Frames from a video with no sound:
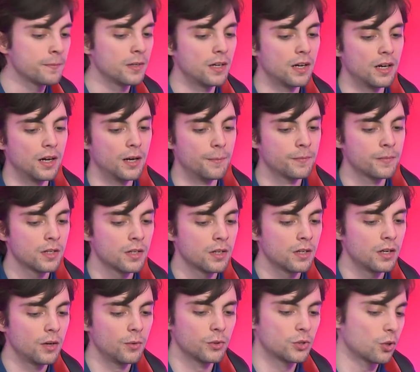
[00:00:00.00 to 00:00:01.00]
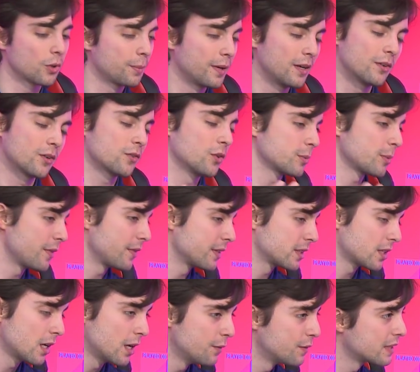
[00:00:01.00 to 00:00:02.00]
And we'll talk a bit, of course, about the
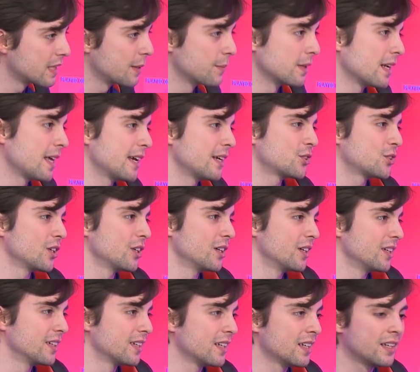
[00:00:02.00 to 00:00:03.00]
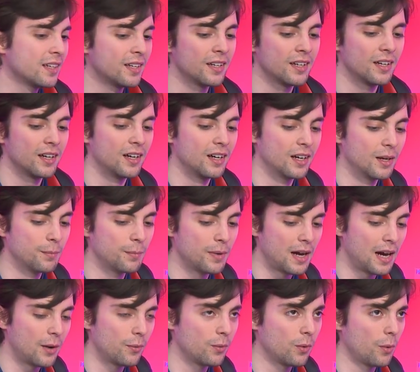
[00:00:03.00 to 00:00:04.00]
server simulation,
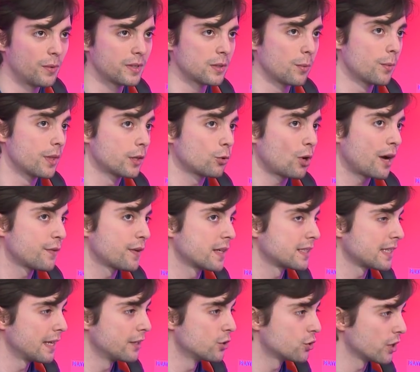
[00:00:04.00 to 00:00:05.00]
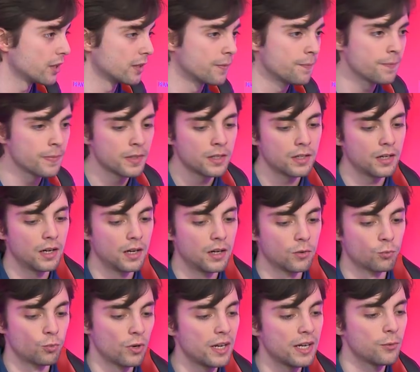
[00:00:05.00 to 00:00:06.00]
what we've done with the graphics engine.
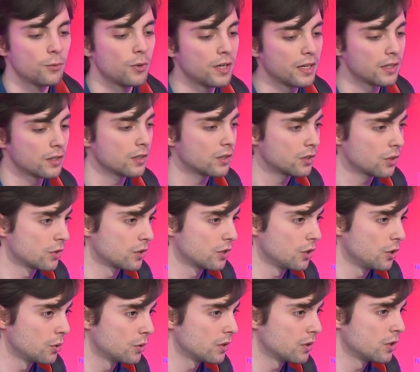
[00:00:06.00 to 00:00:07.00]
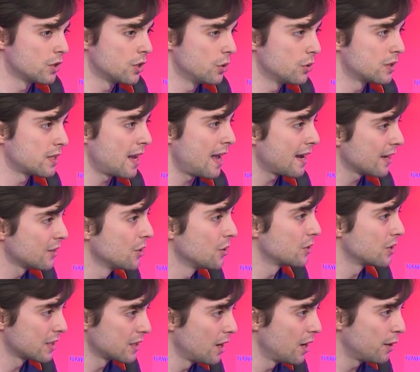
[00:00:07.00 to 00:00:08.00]
Really, really sort of new tech,
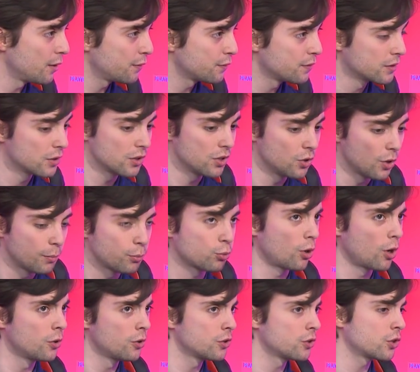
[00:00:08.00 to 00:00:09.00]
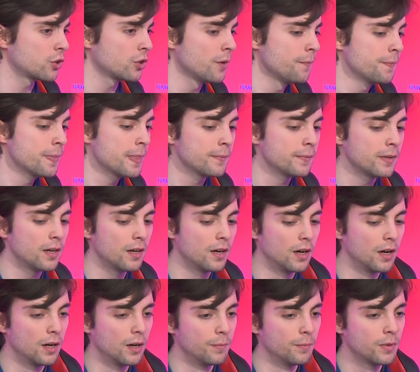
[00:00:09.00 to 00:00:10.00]
new stuff, new approach.
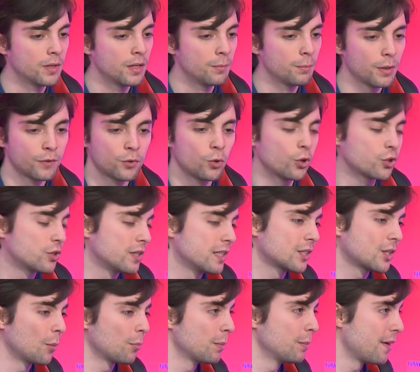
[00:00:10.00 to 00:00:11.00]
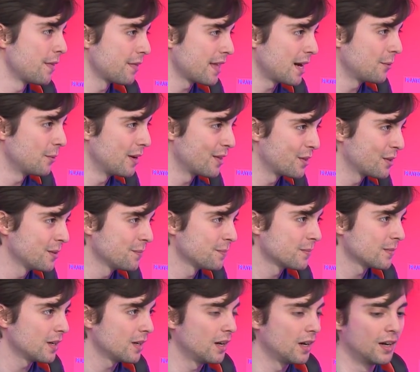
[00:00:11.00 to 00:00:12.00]
But of course, you need to complement that with
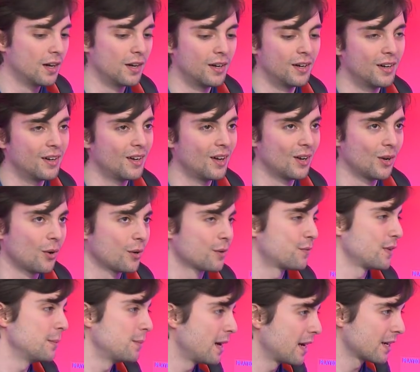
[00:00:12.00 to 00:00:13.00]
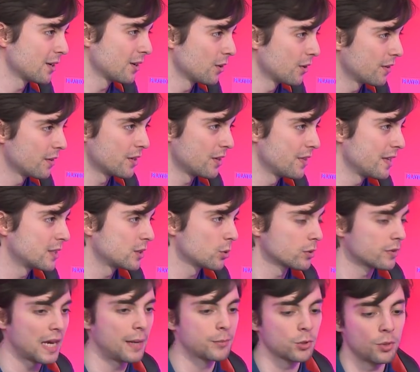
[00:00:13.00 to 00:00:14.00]
a lot of feedback. These
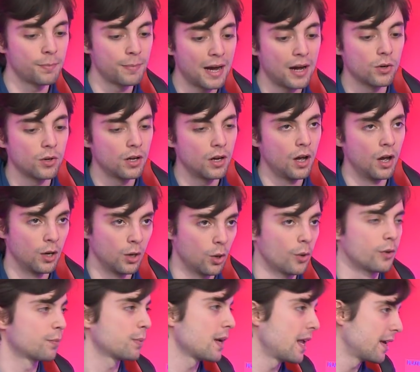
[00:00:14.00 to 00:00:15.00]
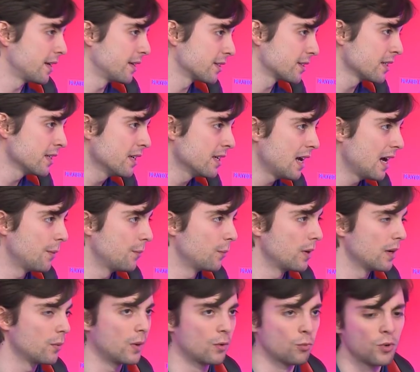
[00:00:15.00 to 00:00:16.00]
sorts of games are about a lot of players, and
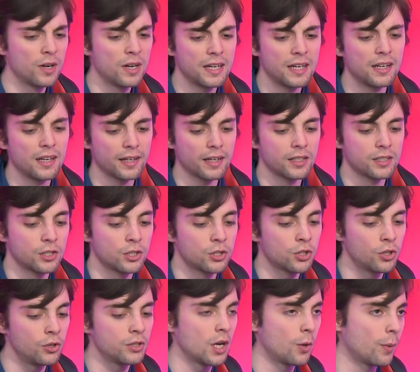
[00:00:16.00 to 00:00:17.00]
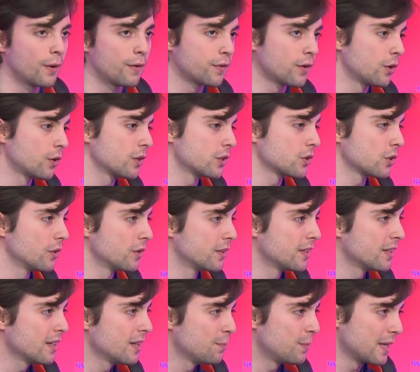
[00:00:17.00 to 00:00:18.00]
we're really, like, as a studio, we're focused on
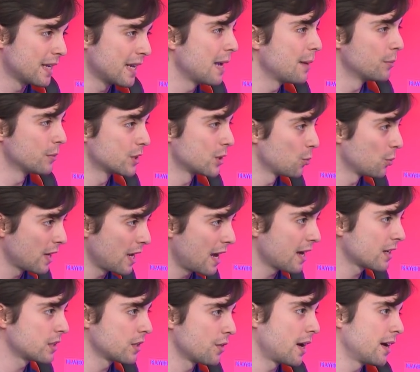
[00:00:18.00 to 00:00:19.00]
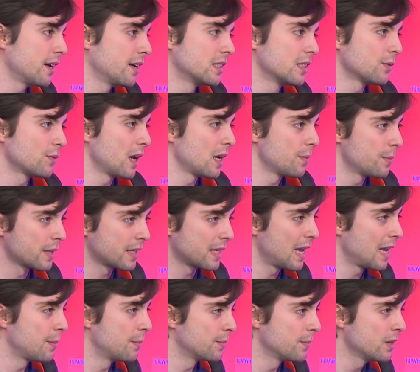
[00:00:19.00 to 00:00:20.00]
being able to react to that and develop the
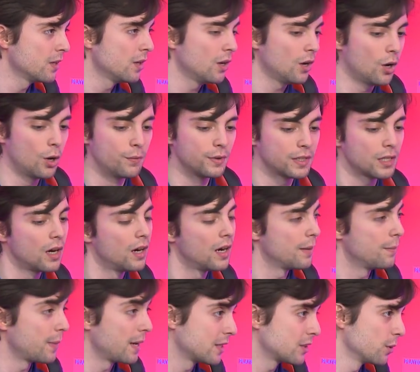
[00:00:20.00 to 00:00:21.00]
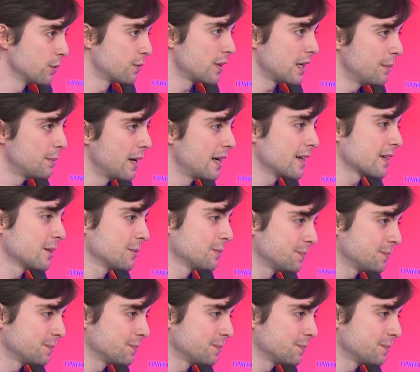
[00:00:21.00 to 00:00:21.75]
game over time based on feedback.